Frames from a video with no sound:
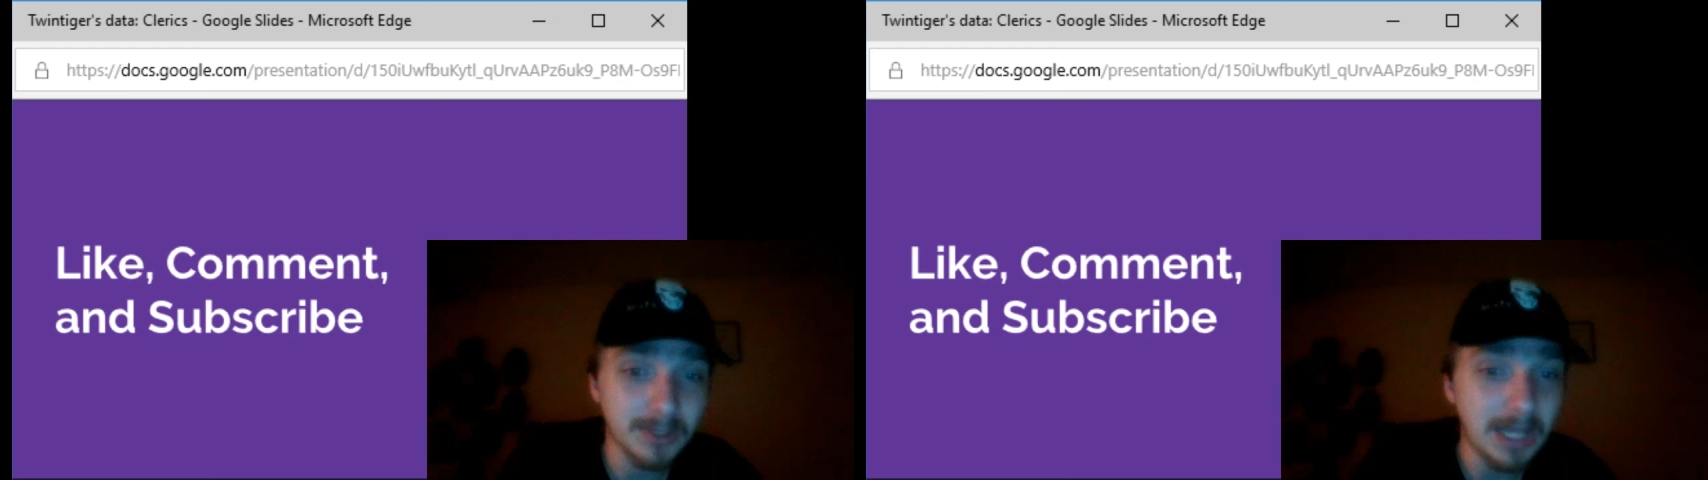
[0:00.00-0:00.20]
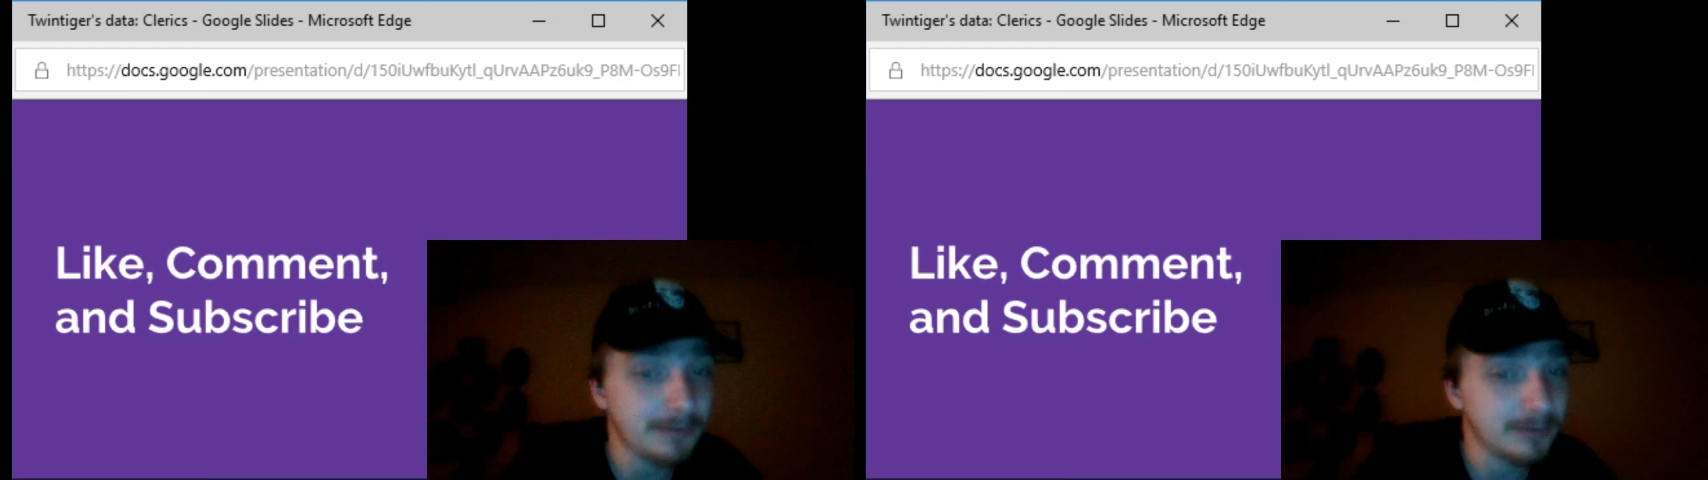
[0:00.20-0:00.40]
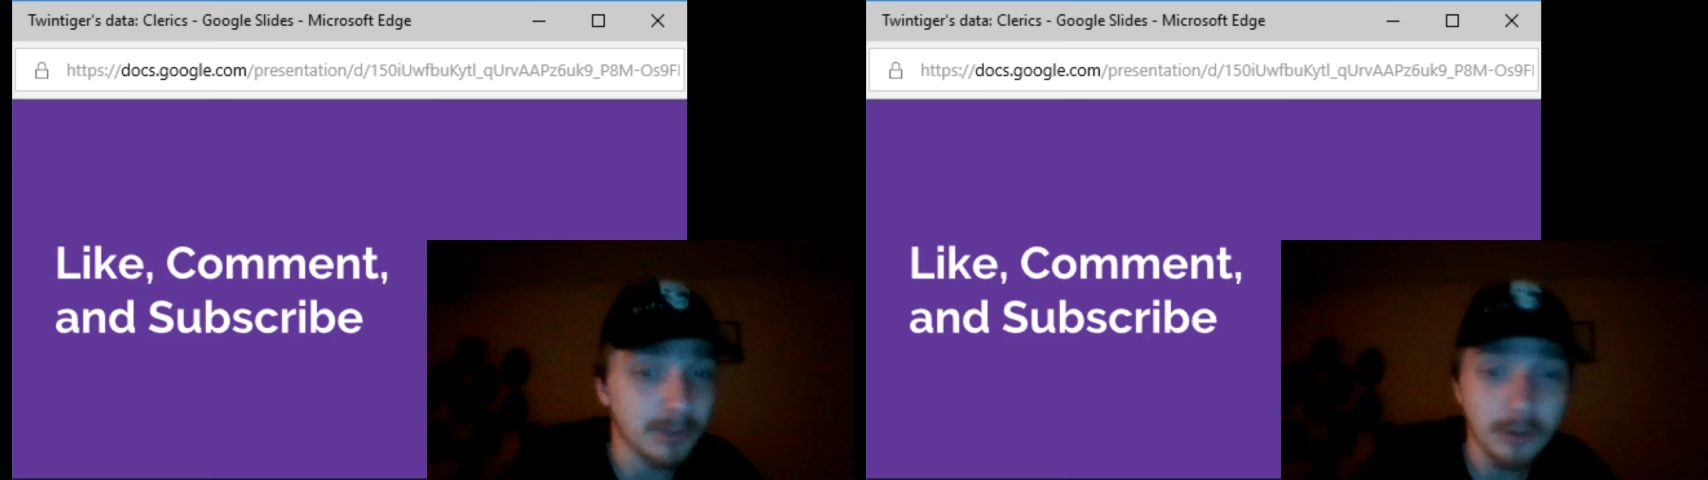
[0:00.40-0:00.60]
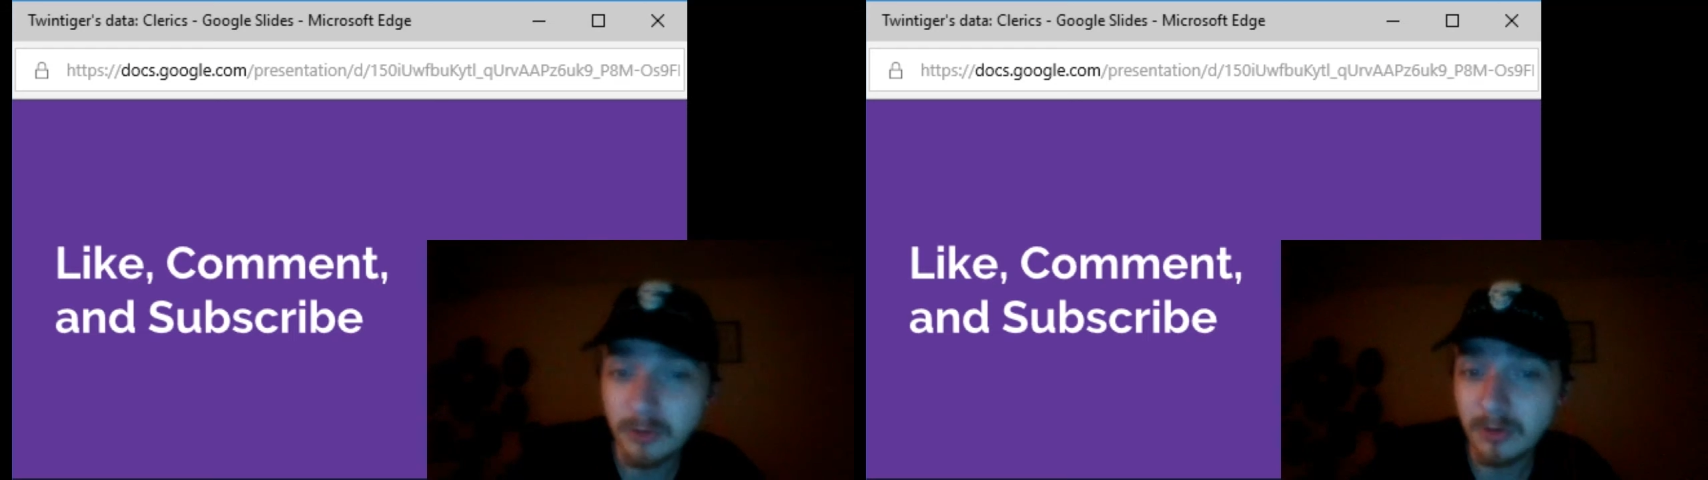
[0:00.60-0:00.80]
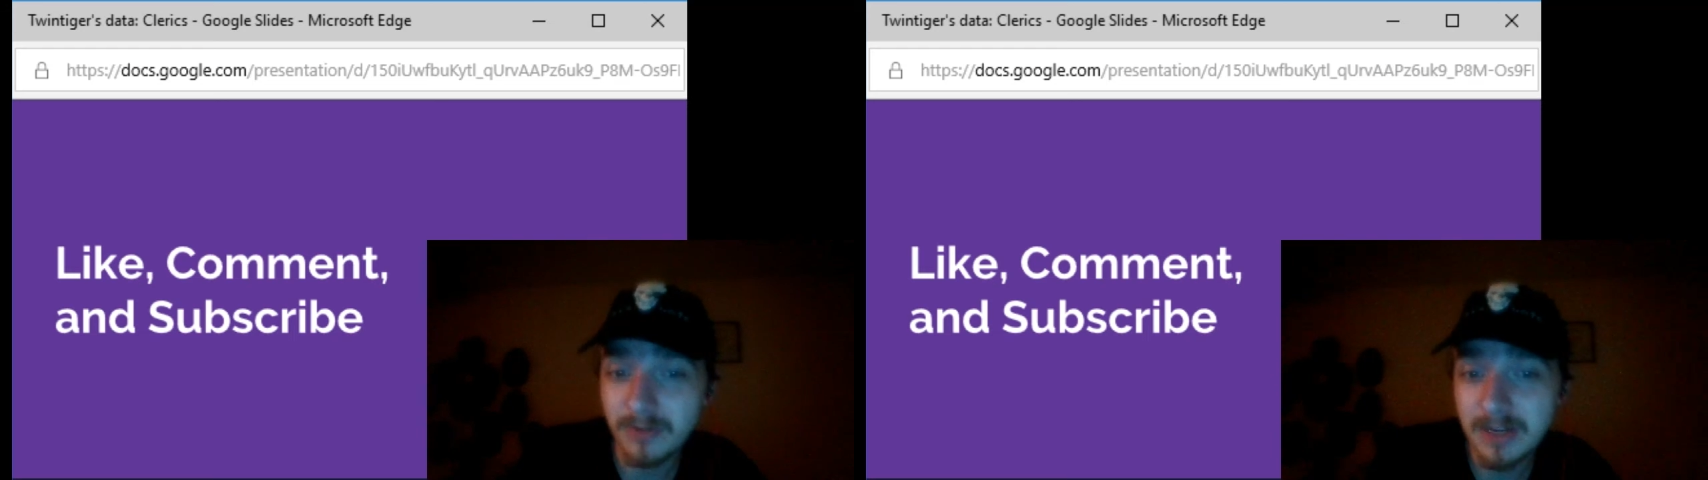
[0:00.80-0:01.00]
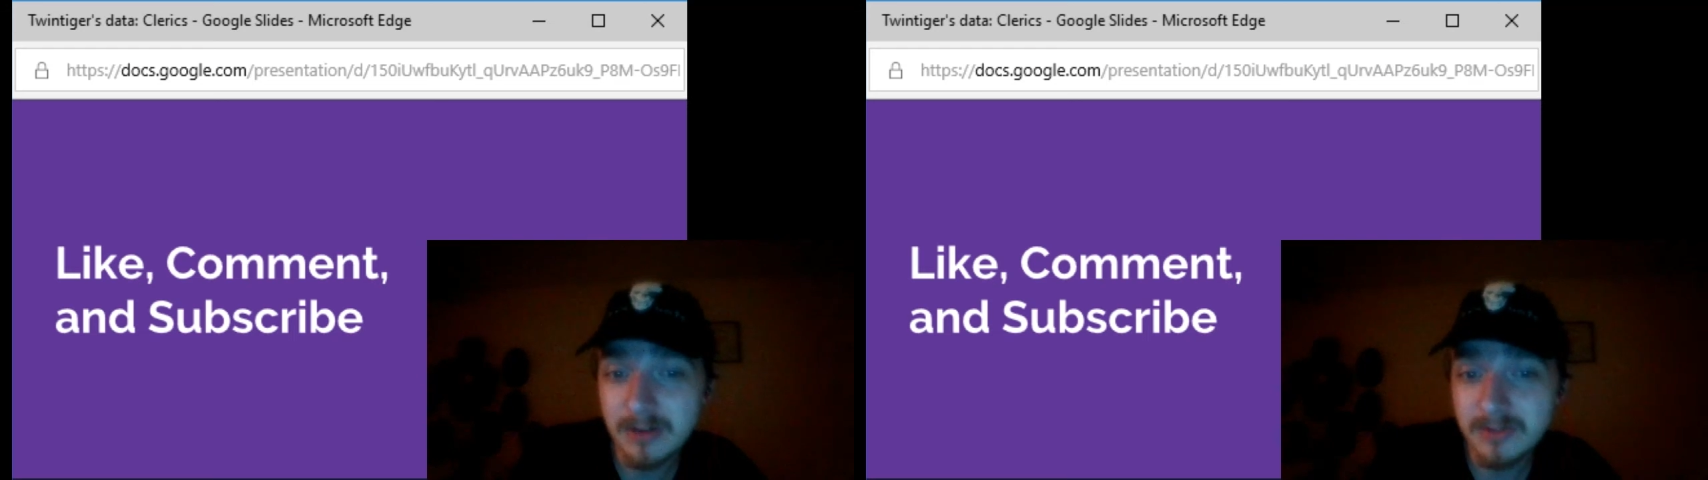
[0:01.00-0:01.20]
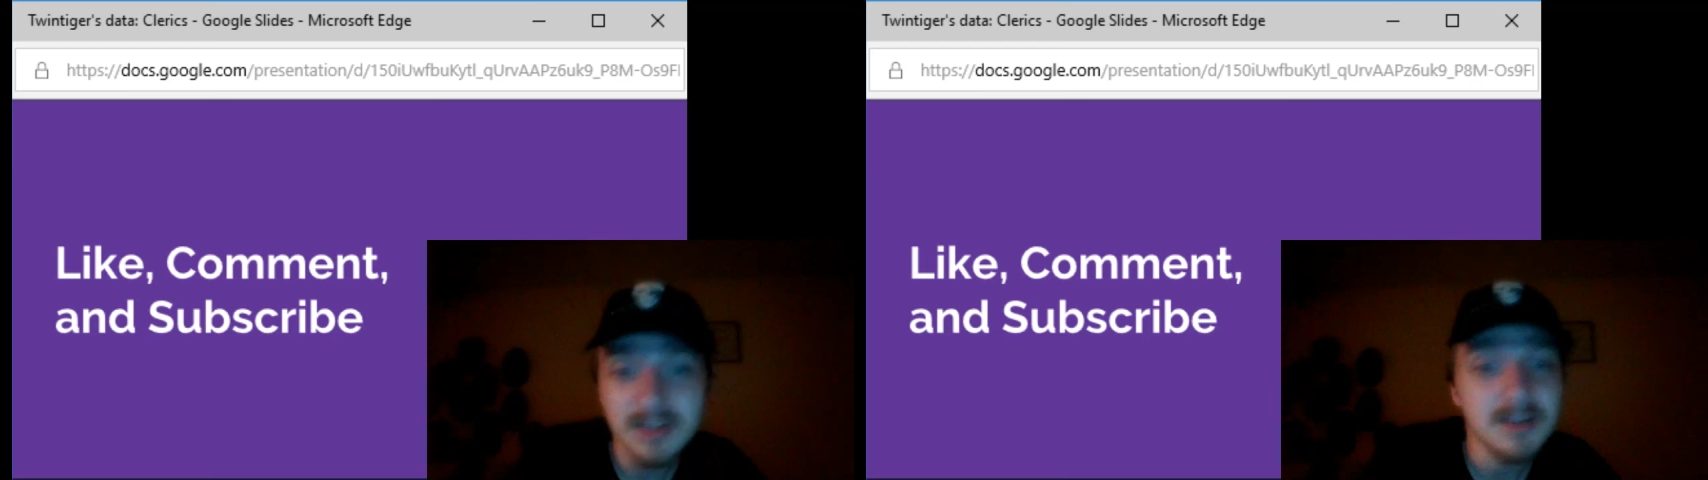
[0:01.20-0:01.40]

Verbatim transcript: awful, no good videos,